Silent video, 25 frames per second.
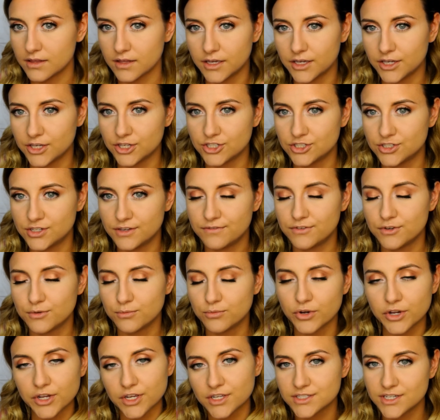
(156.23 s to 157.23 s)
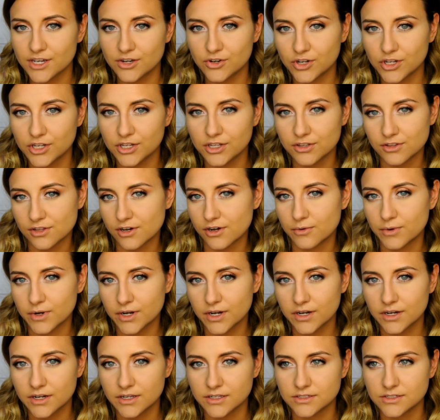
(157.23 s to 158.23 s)
Like if you bring it down any lower,
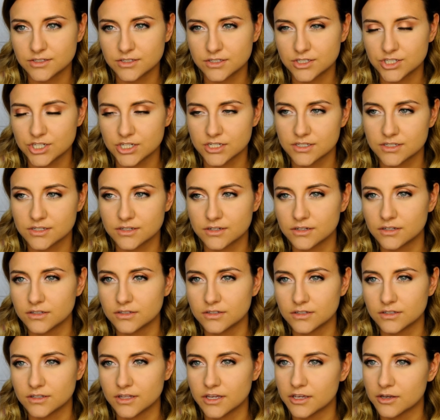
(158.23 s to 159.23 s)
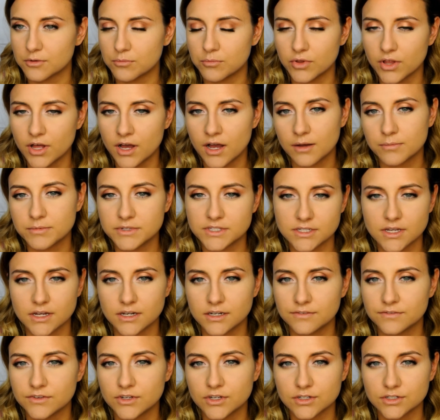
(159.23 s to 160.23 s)
it's just gonna look like a blob. It's not
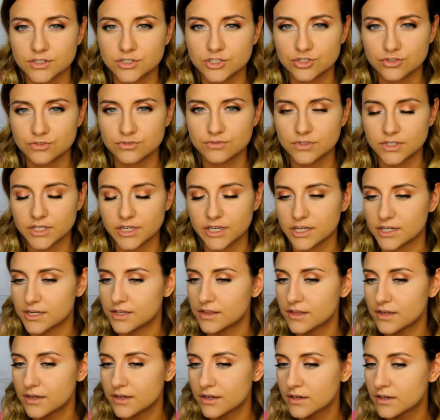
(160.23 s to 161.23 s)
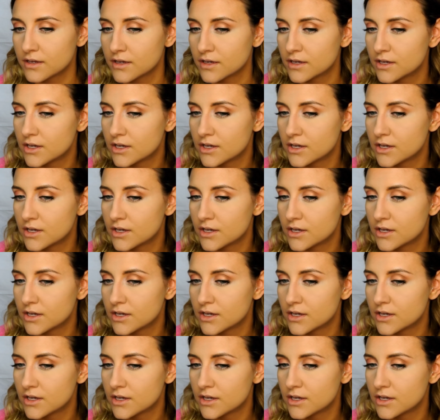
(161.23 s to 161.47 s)
even gonna do really anything.